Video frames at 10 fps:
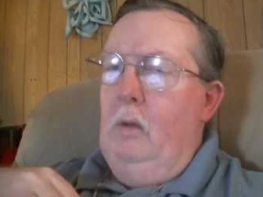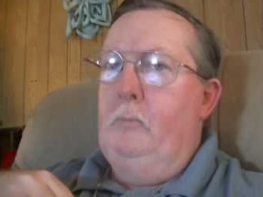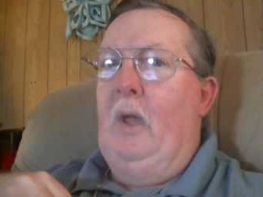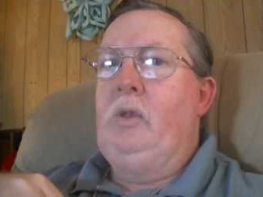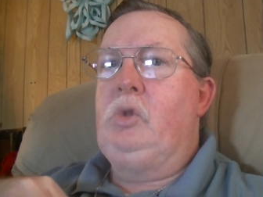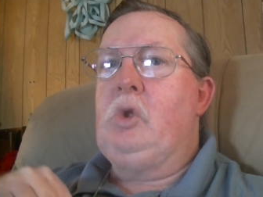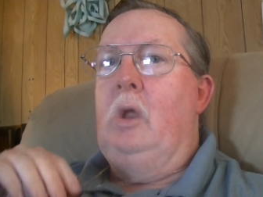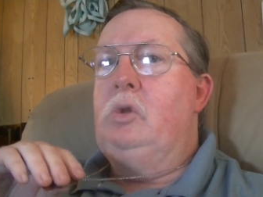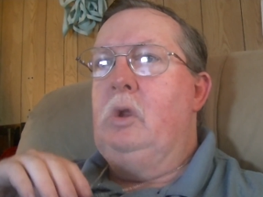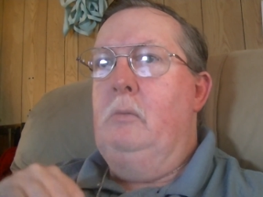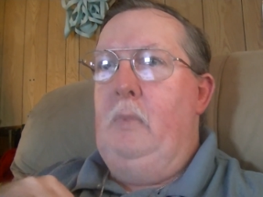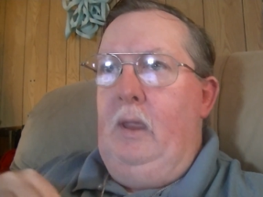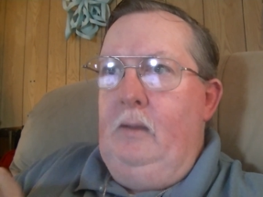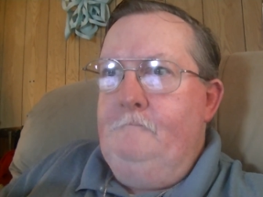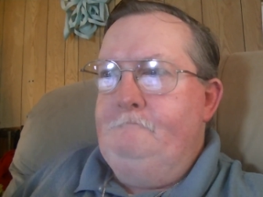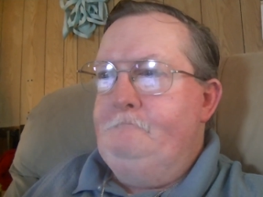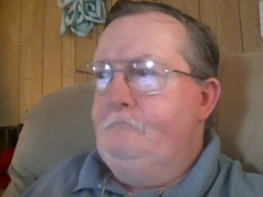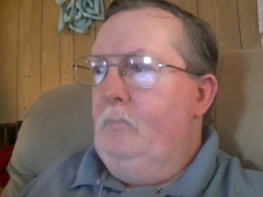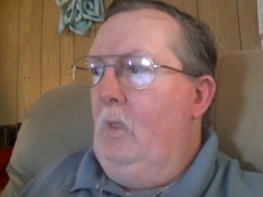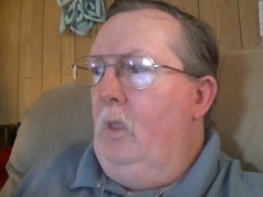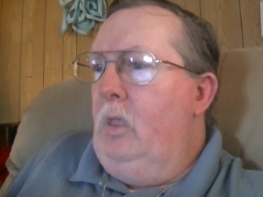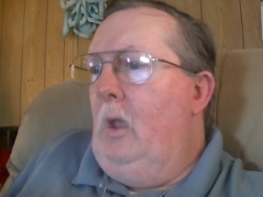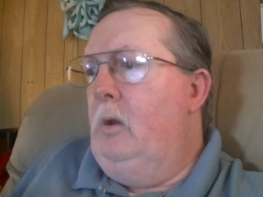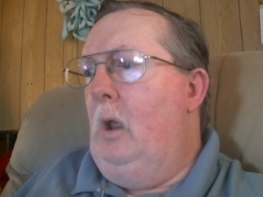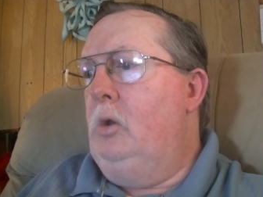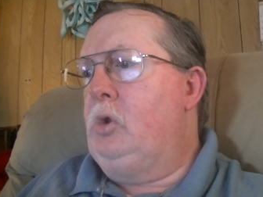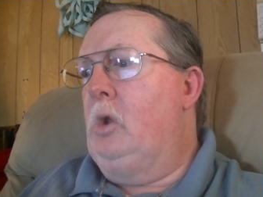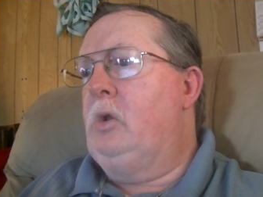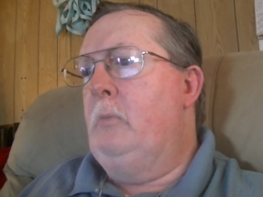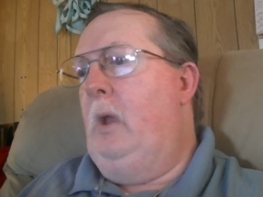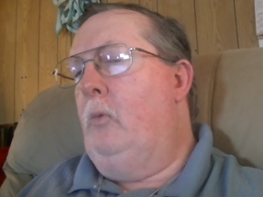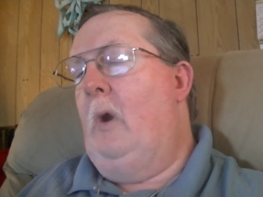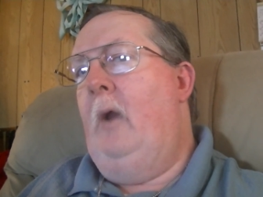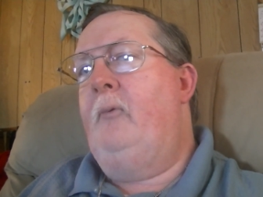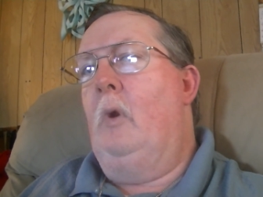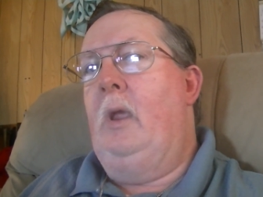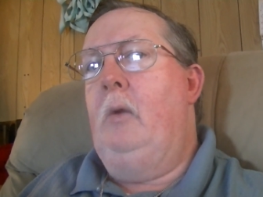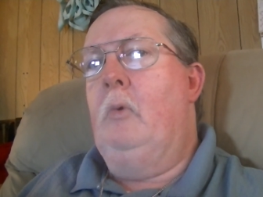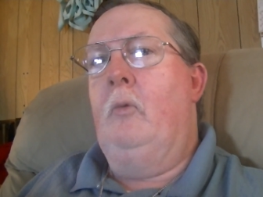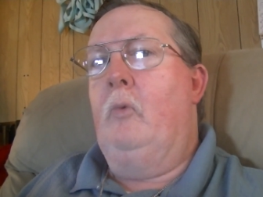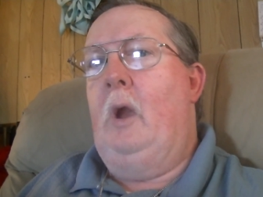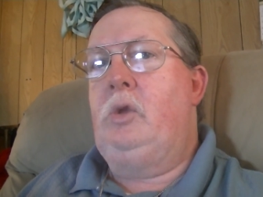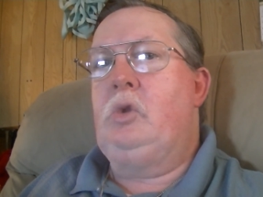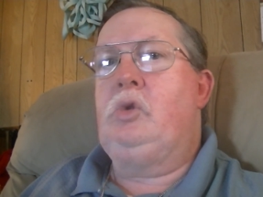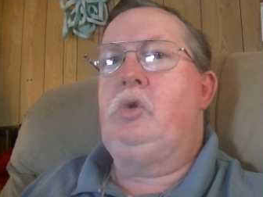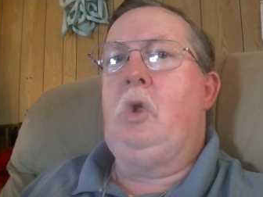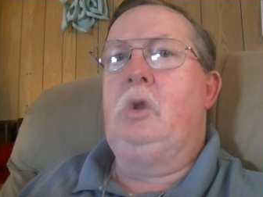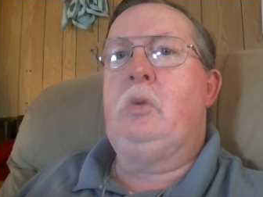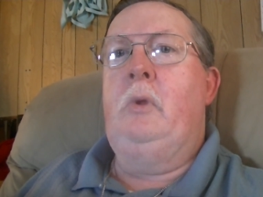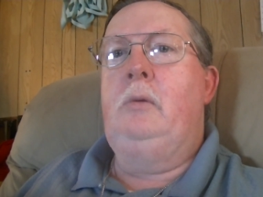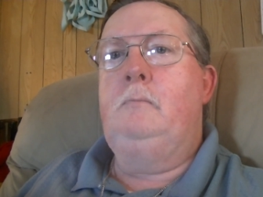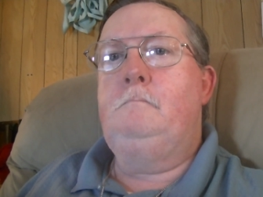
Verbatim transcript: By judging me. And they're not judging me rightfully with righteous judgment.